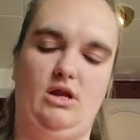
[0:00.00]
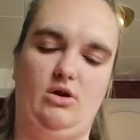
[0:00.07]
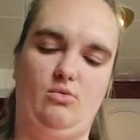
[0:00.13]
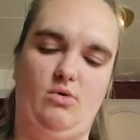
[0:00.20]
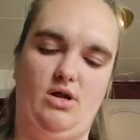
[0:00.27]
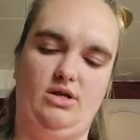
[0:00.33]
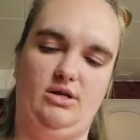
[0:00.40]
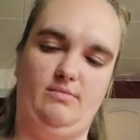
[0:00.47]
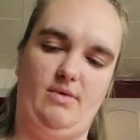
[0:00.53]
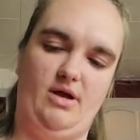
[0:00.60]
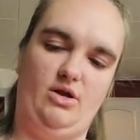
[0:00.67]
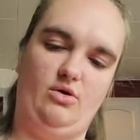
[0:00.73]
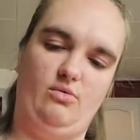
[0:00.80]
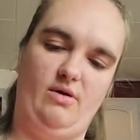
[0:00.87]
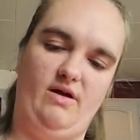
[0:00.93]
You're going to want
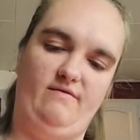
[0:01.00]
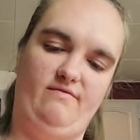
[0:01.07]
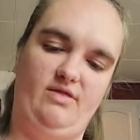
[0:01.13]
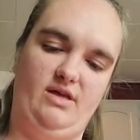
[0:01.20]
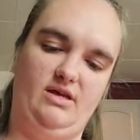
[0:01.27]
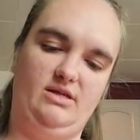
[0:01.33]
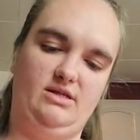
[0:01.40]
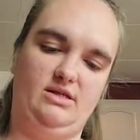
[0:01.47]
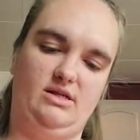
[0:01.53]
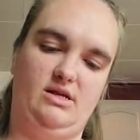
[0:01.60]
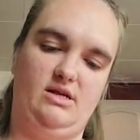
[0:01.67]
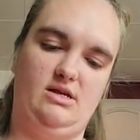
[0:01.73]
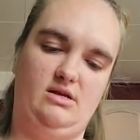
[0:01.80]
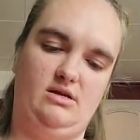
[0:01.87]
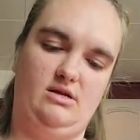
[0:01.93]
to microwave
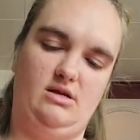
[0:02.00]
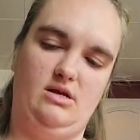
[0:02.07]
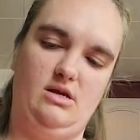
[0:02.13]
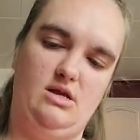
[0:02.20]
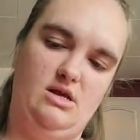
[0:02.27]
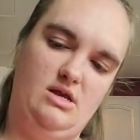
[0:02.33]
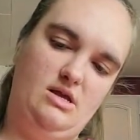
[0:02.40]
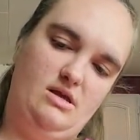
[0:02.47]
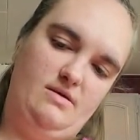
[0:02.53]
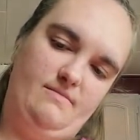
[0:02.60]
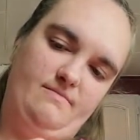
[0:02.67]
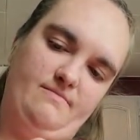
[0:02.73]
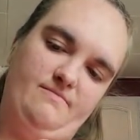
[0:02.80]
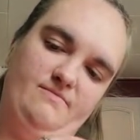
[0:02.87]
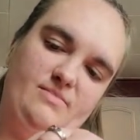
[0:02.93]
this
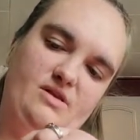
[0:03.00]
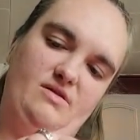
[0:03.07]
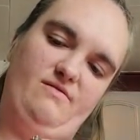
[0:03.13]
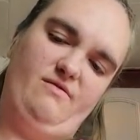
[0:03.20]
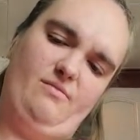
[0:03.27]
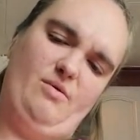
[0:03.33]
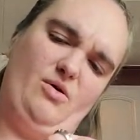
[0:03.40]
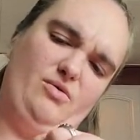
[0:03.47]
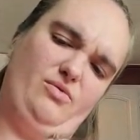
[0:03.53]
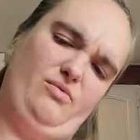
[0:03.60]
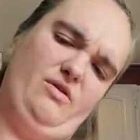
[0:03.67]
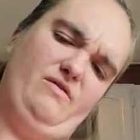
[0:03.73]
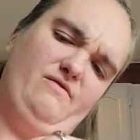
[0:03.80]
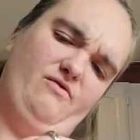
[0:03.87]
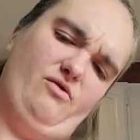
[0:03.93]
for
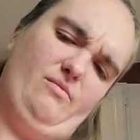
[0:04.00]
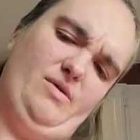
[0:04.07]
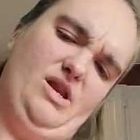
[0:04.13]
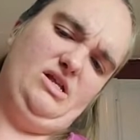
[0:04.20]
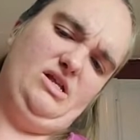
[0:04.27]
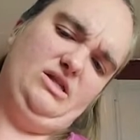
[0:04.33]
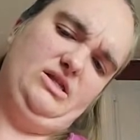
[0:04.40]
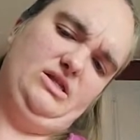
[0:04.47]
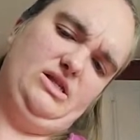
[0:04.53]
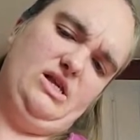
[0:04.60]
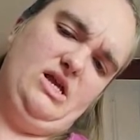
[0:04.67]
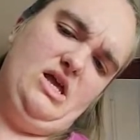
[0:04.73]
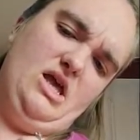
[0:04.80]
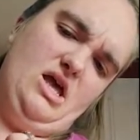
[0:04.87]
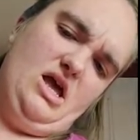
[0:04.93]
about 3 to
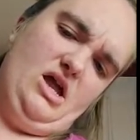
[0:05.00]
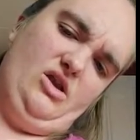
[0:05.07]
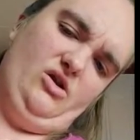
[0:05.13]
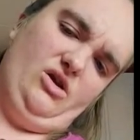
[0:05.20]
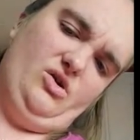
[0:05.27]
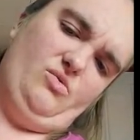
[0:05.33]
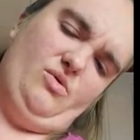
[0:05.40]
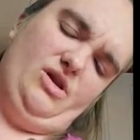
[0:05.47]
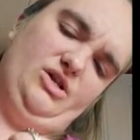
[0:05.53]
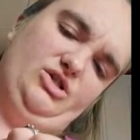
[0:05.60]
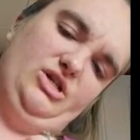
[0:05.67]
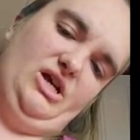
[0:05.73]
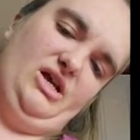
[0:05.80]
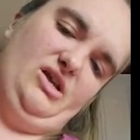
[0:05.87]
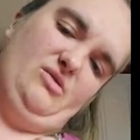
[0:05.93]
minutes, and you're going to
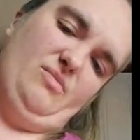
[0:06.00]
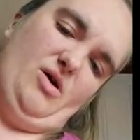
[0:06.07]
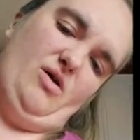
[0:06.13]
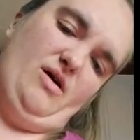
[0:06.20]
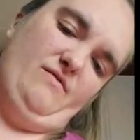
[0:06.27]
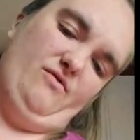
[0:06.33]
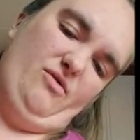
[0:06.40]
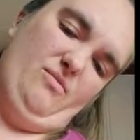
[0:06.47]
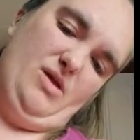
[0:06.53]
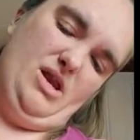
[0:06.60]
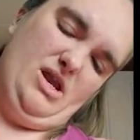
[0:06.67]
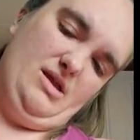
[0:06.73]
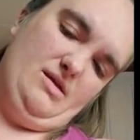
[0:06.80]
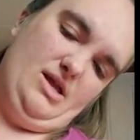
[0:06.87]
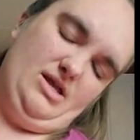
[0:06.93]
want to check it about
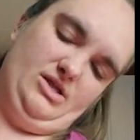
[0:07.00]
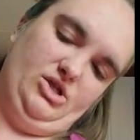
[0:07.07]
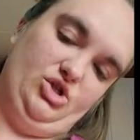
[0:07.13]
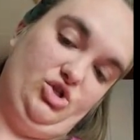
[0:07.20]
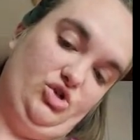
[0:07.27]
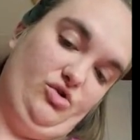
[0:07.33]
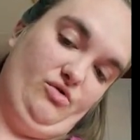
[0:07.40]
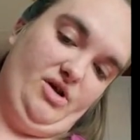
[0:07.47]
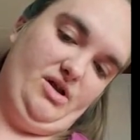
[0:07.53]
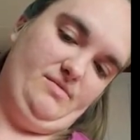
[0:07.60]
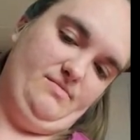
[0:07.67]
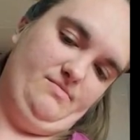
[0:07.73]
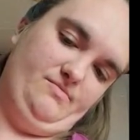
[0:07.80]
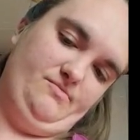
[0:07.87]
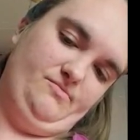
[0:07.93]
every minute and
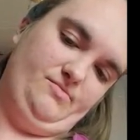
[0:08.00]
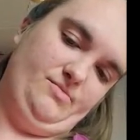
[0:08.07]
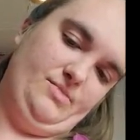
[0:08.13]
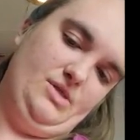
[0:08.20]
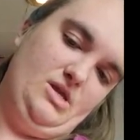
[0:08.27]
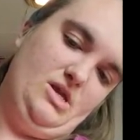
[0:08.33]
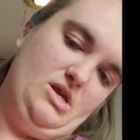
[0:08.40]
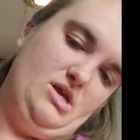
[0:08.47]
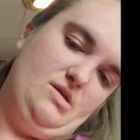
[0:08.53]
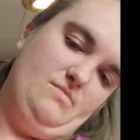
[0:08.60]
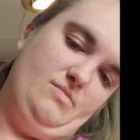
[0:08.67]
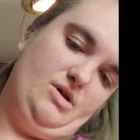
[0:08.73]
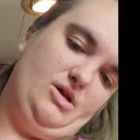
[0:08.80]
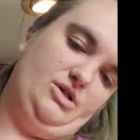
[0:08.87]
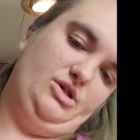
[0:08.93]
stir it,
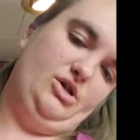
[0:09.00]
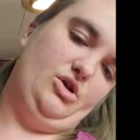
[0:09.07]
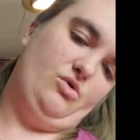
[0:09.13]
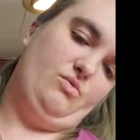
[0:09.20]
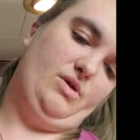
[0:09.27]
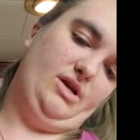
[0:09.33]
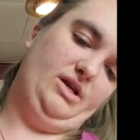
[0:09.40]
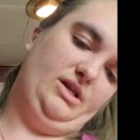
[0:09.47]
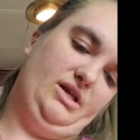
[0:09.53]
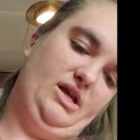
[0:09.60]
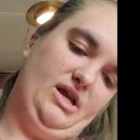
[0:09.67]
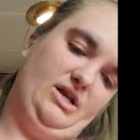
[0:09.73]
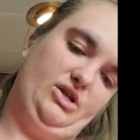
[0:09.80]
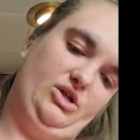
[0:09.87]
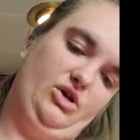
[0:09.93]
because you don't want
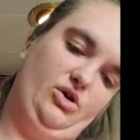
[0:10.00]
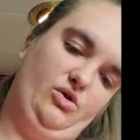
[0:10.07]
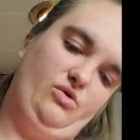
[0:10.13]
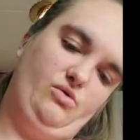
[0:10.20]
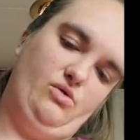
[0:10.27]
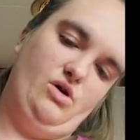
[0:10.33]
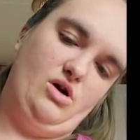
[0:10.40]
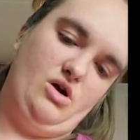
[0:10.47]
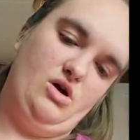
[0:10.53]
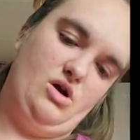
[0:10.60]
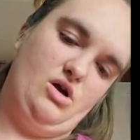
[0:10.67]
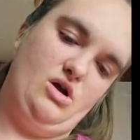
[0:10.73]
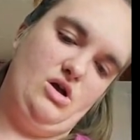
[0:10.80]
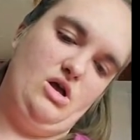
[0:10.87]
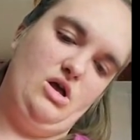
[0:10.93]
it to get too
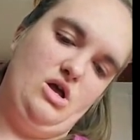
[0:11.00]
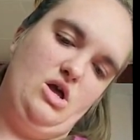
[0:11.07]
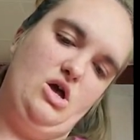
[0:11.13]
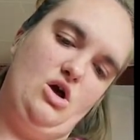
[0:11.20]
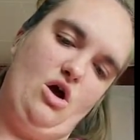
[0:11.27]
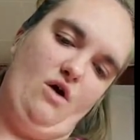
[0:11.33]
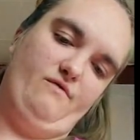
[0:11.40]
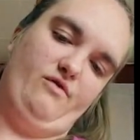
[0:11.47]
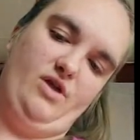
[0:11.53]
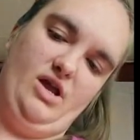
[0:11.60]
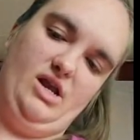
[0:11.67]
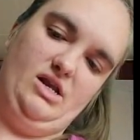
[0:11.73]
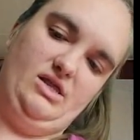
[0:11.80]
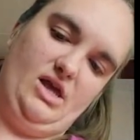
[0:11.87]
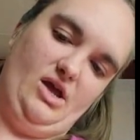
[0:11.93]

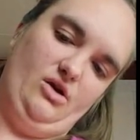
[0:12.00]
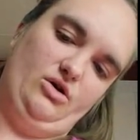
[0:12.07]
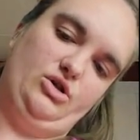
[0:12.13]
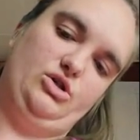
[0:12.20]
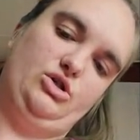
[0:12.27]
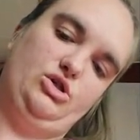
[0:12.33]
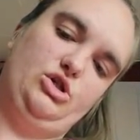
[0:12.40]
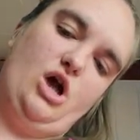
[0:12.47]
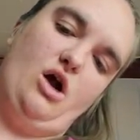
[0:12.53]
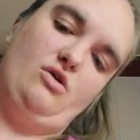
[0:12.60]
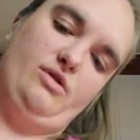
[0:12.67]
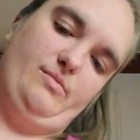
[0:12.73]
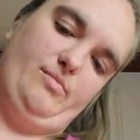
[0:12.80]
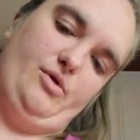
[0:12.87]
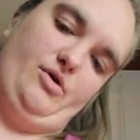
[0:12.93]
overheated that your
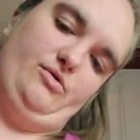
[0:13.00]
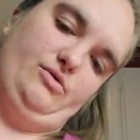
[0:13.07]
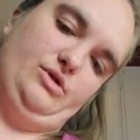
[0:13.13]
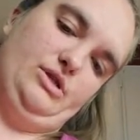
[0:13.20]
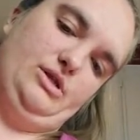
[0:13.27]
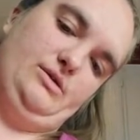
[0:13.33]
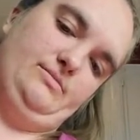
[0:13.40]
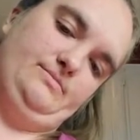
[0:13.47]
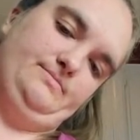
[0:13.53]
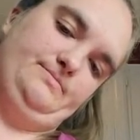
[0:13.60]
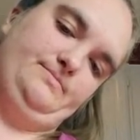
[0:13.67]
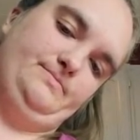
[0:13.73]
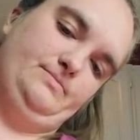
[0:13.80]
chocolate burns.